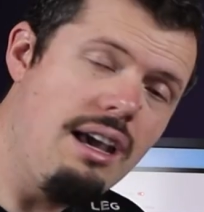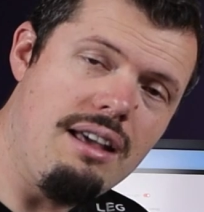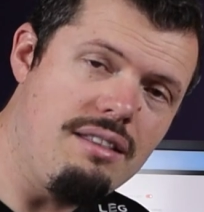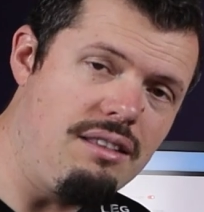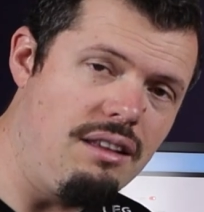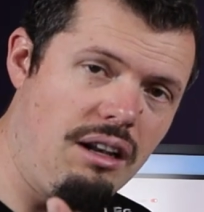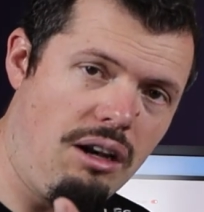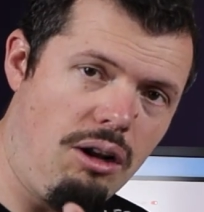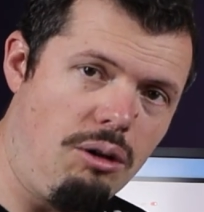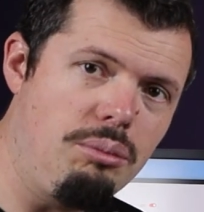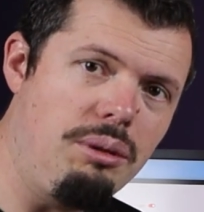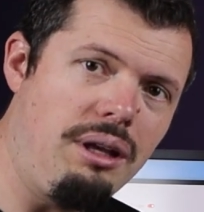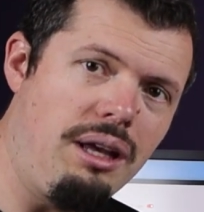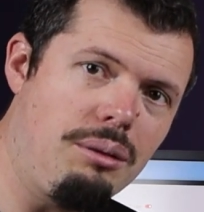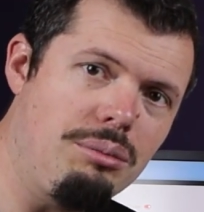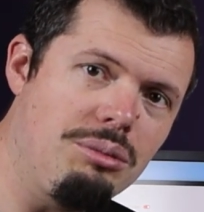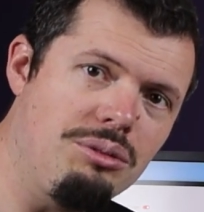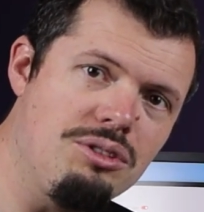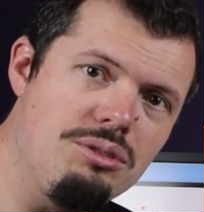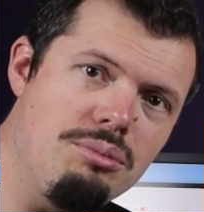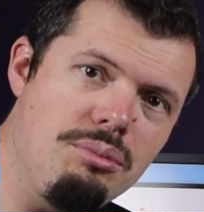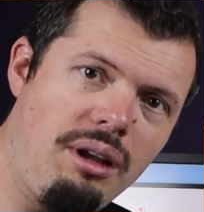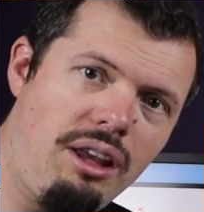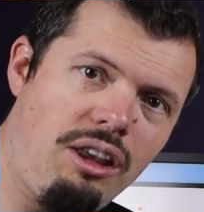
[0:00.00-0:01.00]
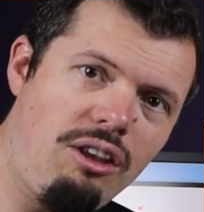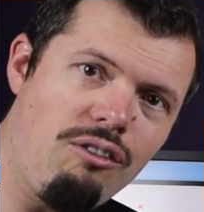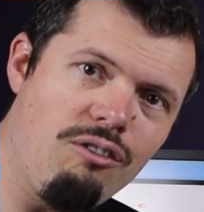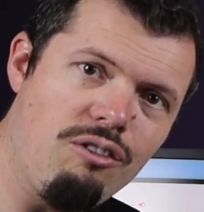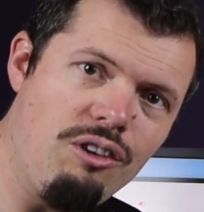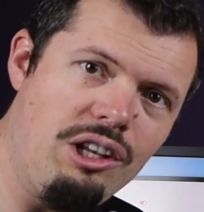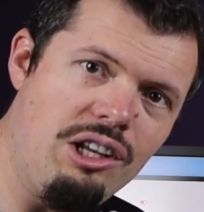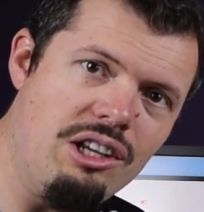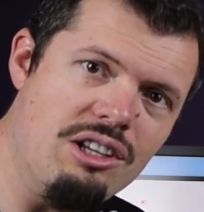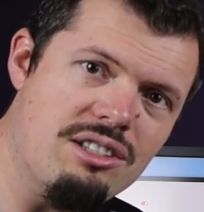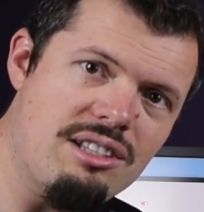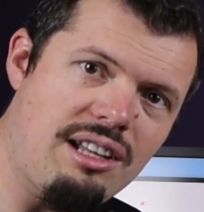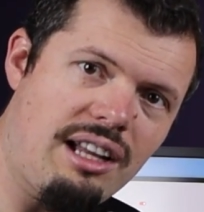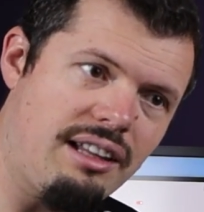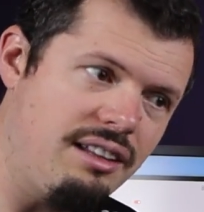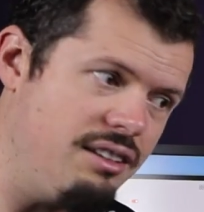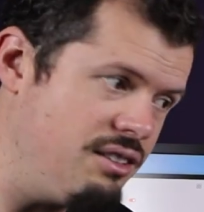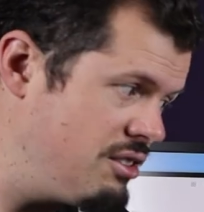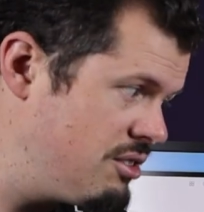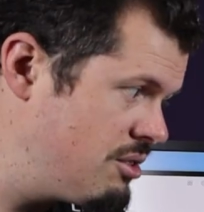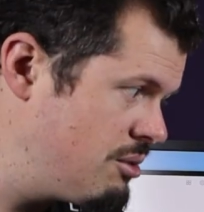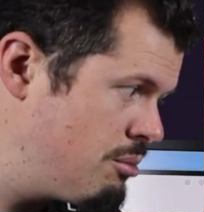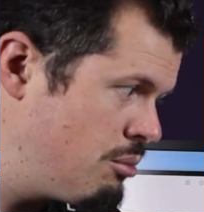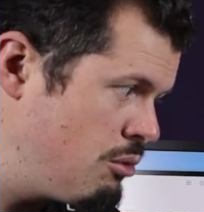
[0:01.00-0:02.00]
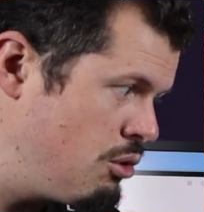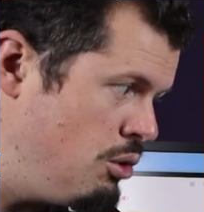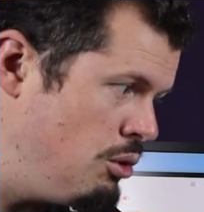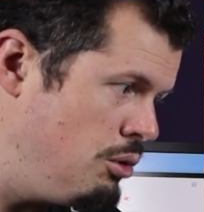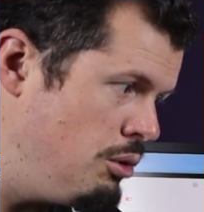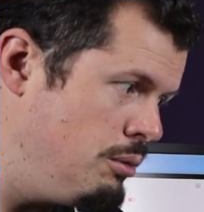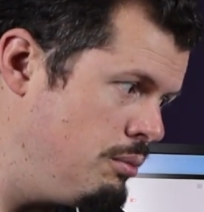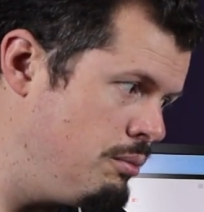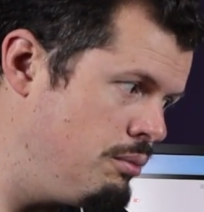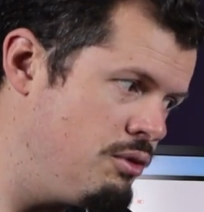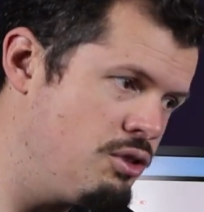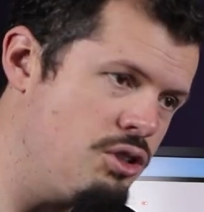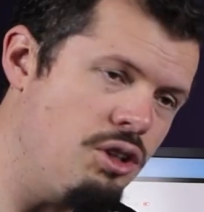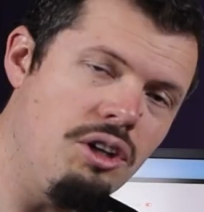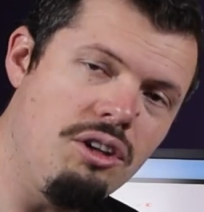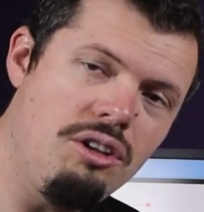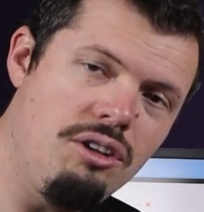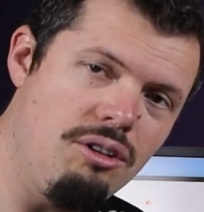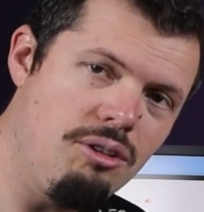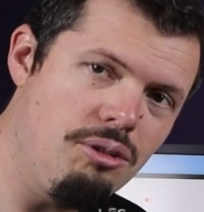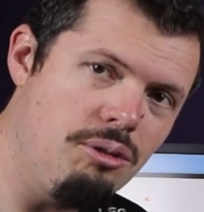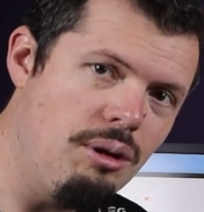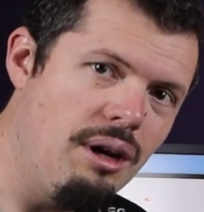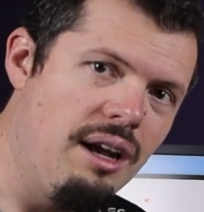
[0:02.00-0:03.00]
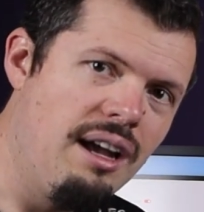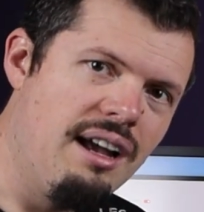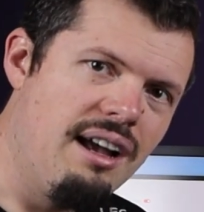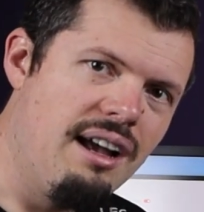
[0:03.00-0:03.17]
and then I'll be able to make you videos like this to show you